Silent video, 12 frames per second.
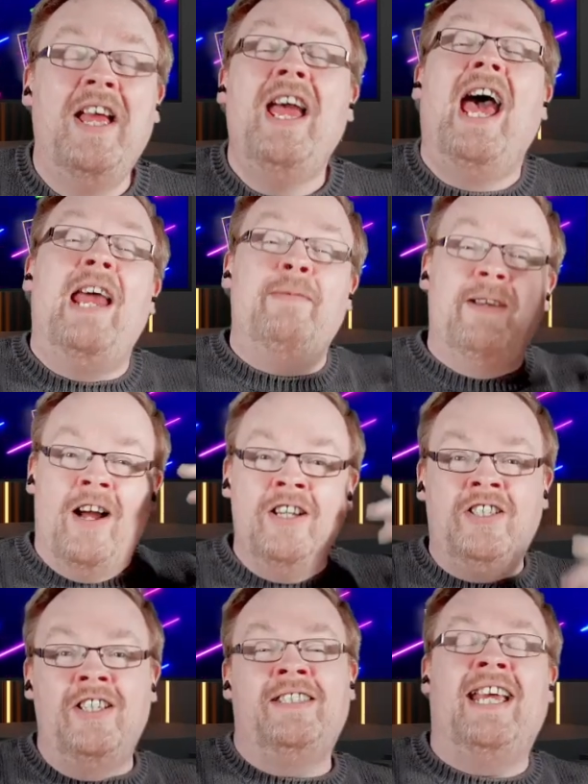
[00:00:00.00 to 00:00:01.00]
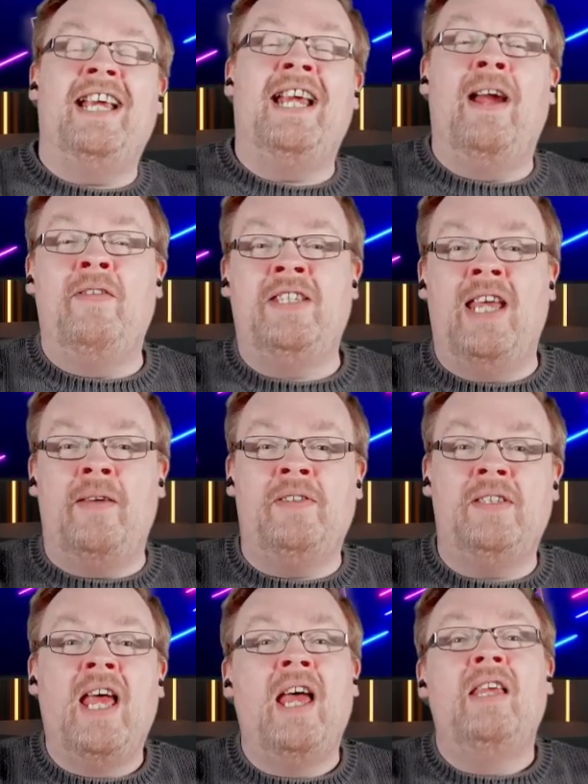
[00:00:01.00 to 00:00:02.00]
Anyway, guys, you take care of yourselves.
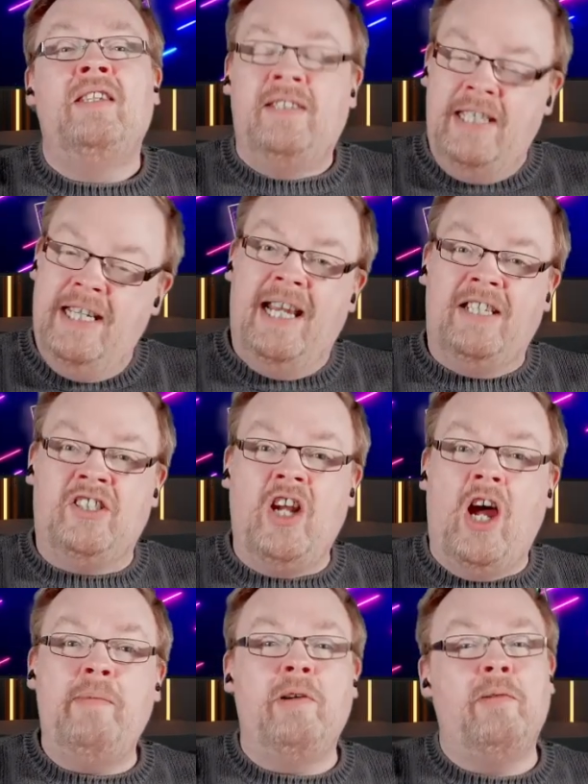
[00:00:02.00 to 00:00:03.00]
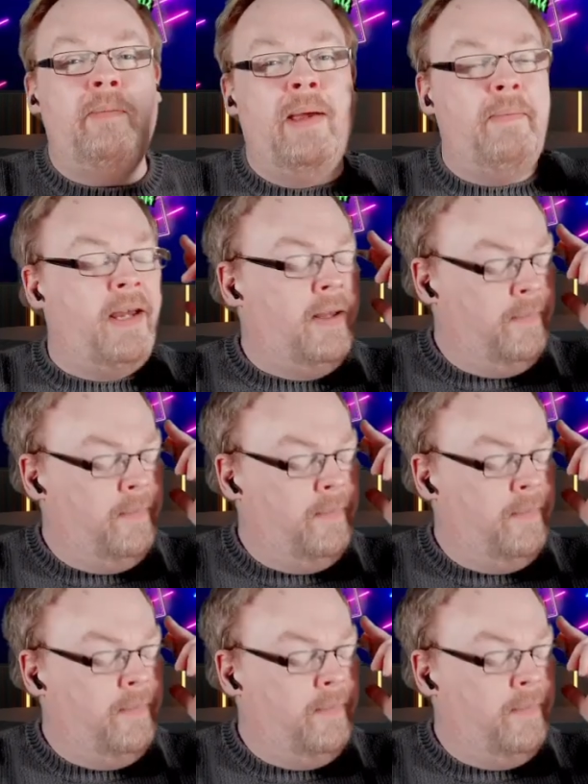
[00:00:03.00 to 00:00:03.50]
See you next time. And remember,